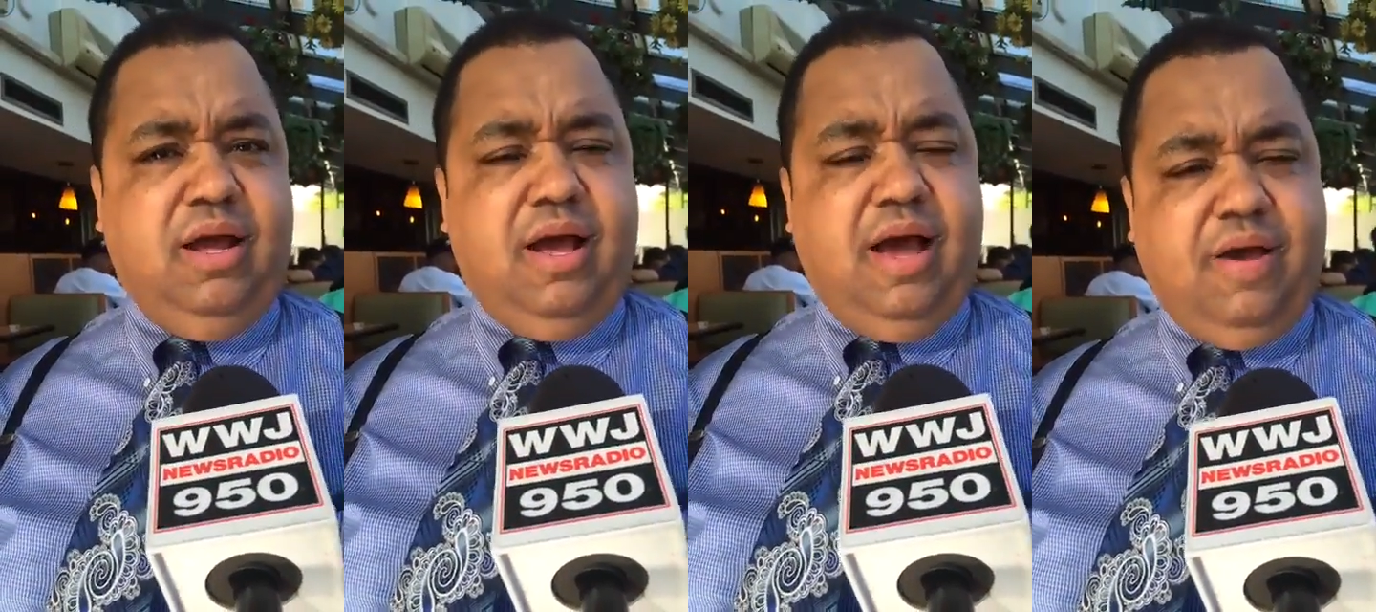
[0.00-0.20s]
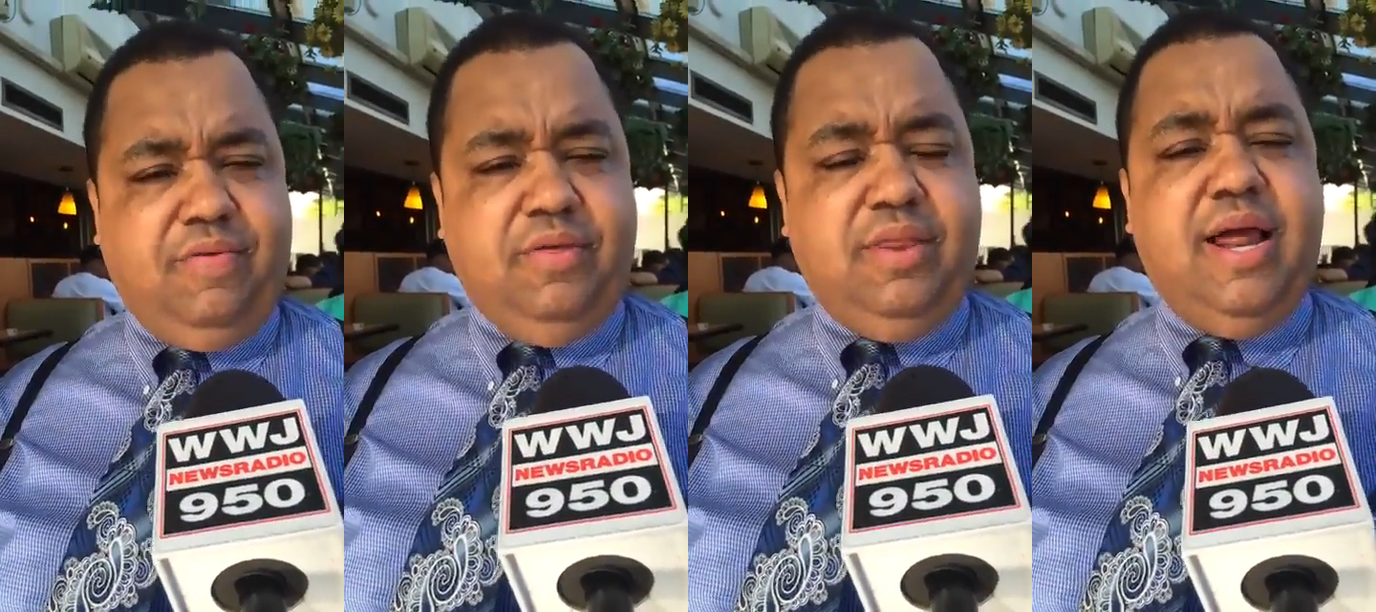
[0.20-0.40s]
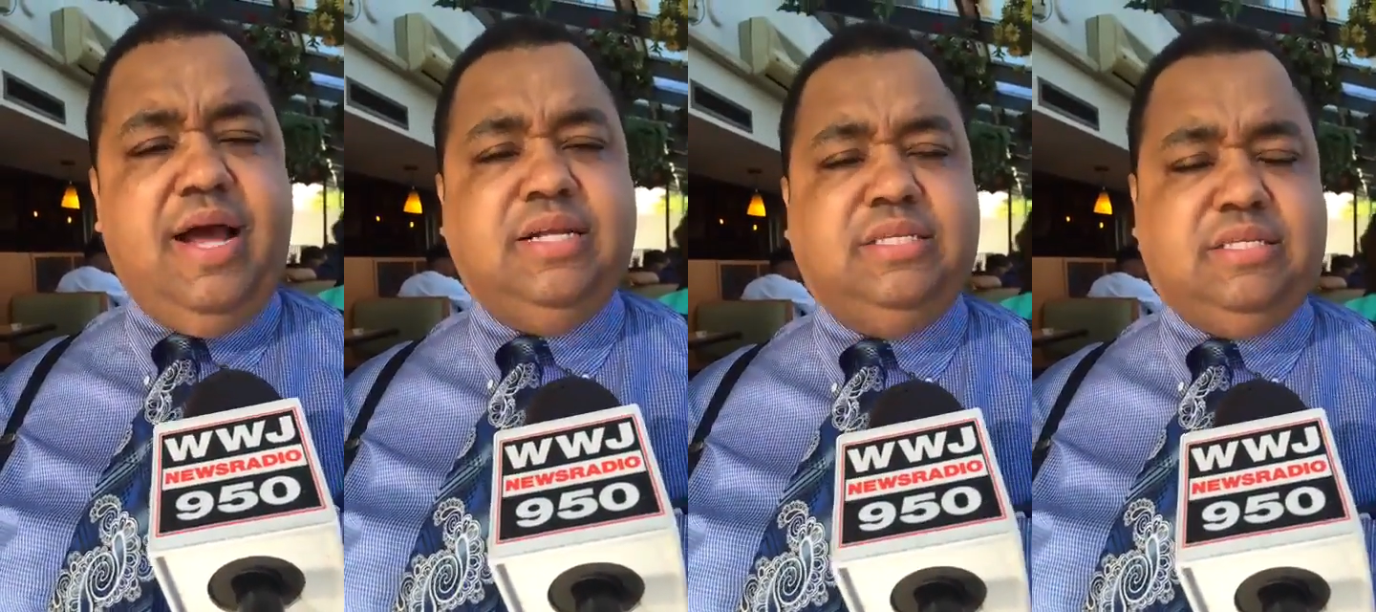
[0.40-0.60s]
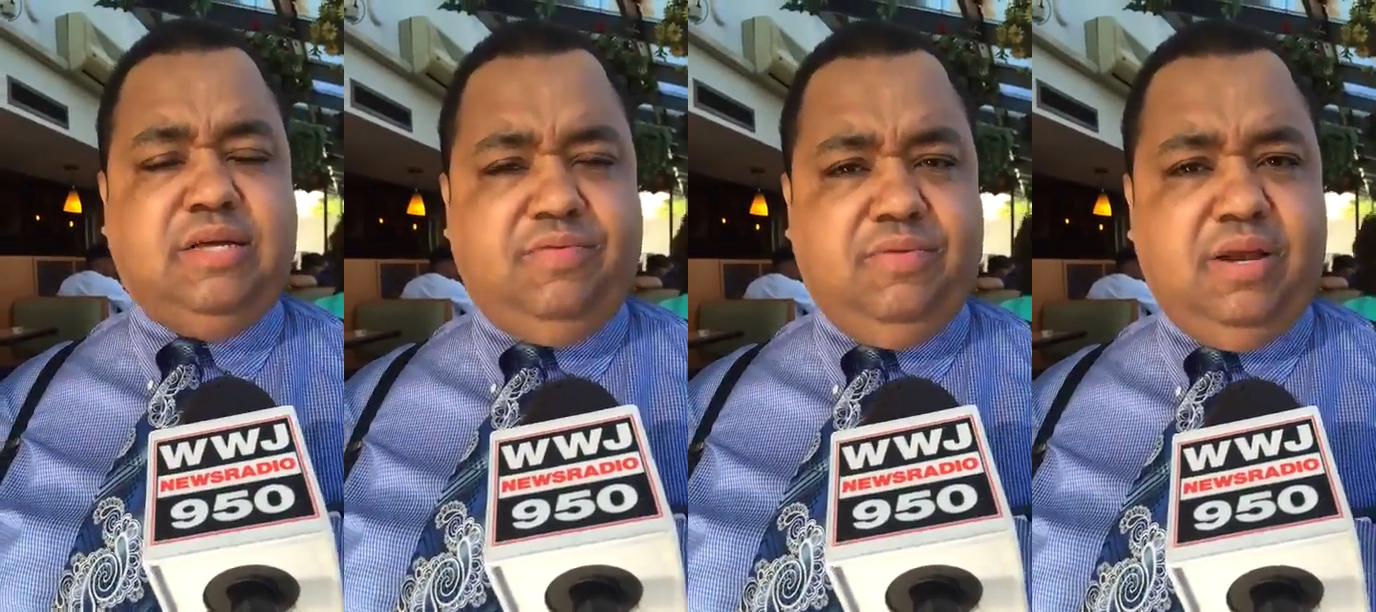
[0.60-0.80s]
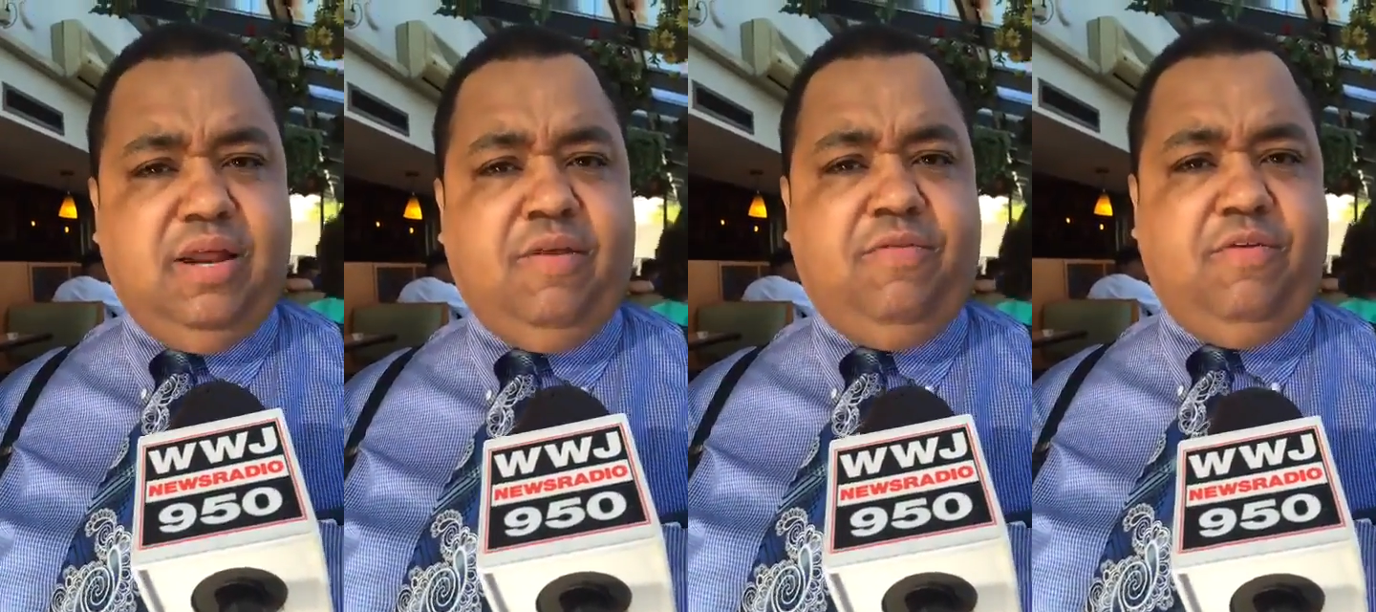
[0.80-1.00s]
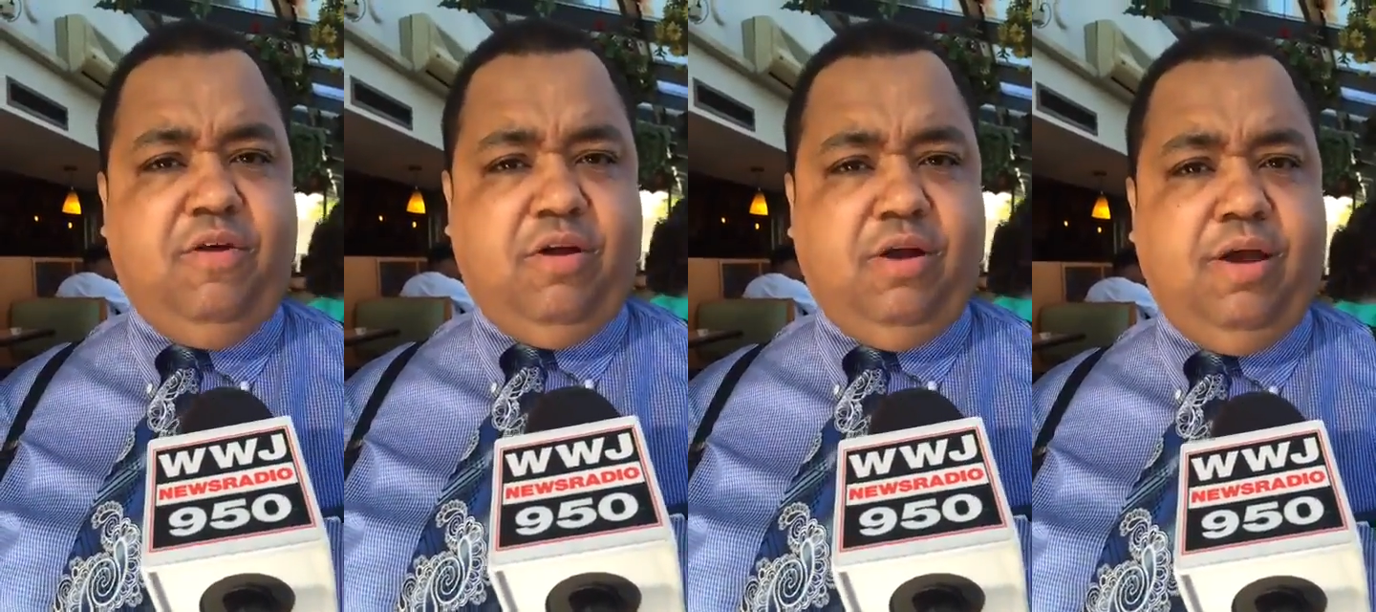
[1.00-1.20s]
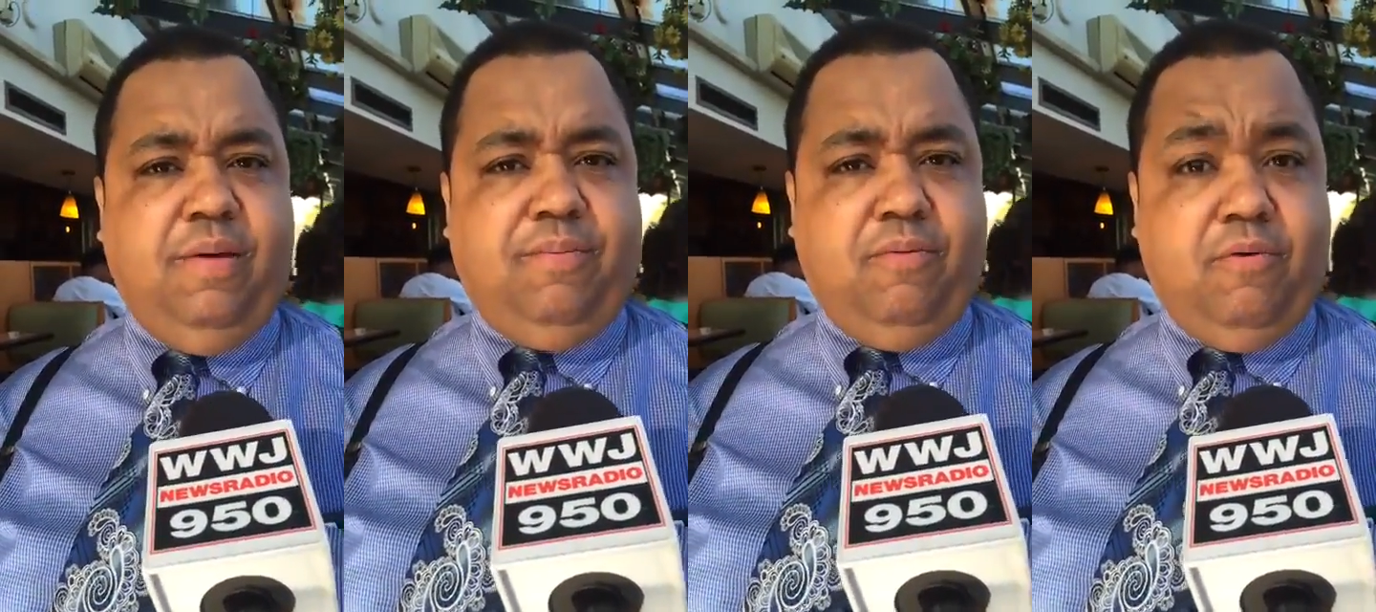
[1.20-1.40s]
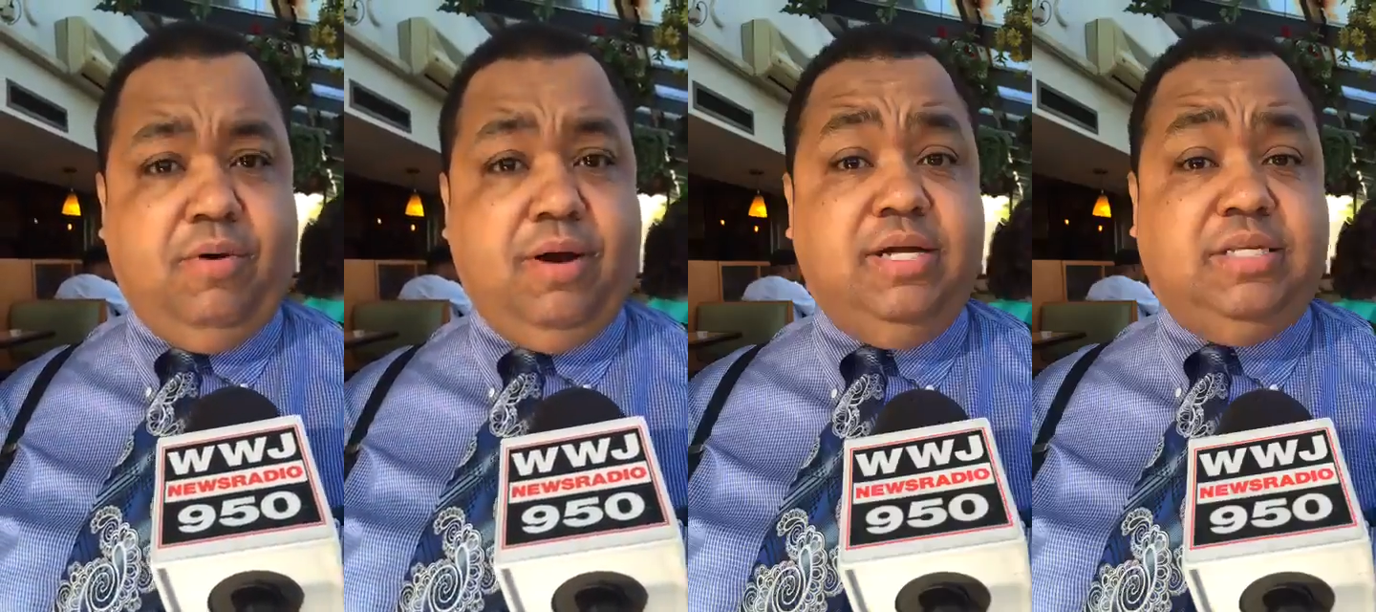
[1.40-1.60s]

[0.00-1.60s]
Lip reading: I think that's something that's very important.